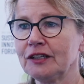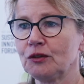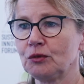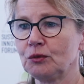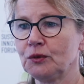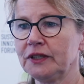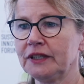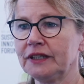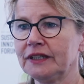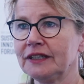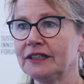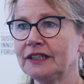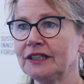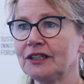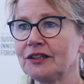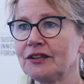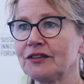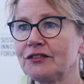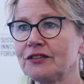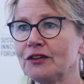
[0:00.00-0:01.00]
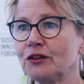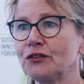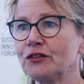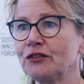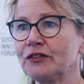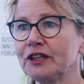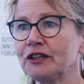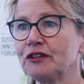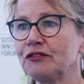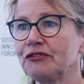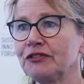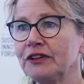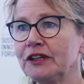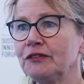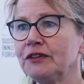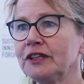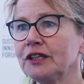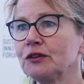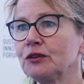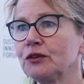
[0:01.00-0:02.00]
We saw today
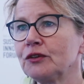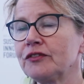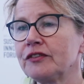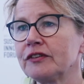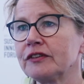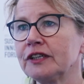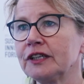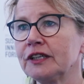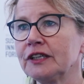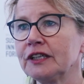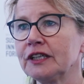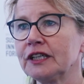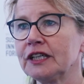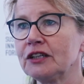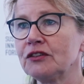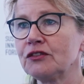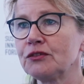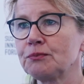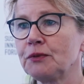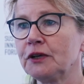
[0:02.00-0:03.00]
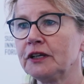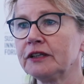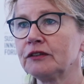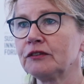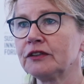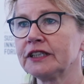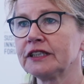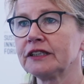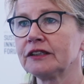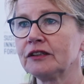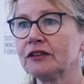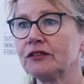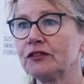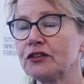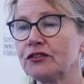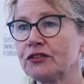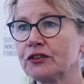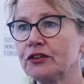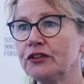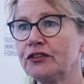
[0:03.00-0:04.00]
very good inspiring
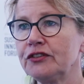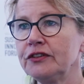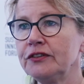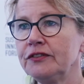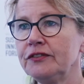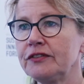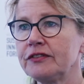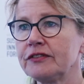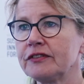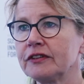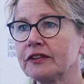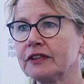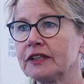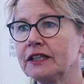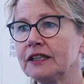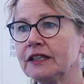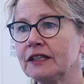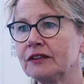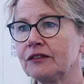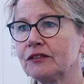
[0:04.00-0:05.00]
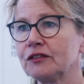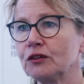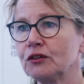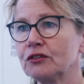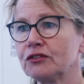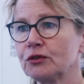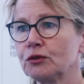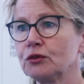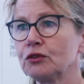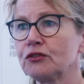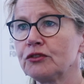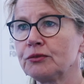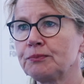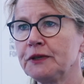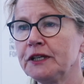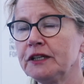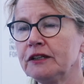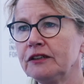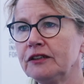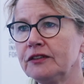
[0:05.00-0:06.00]
discussions and also good
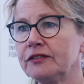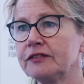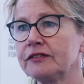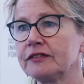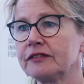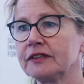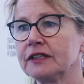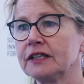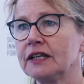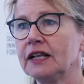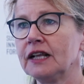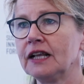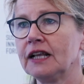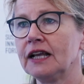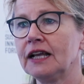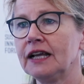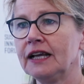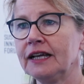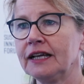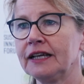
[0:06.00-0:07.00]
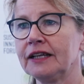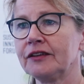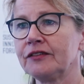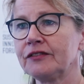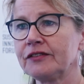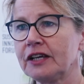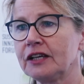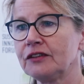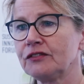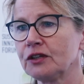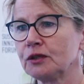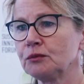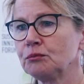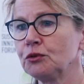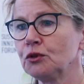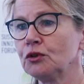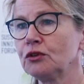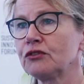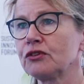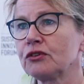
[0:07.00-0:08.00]
speakers, and at our
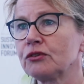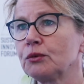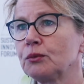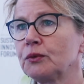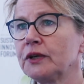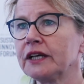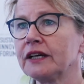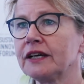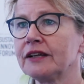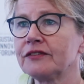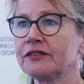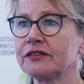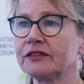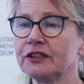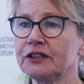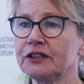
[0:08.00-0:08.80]
booth we had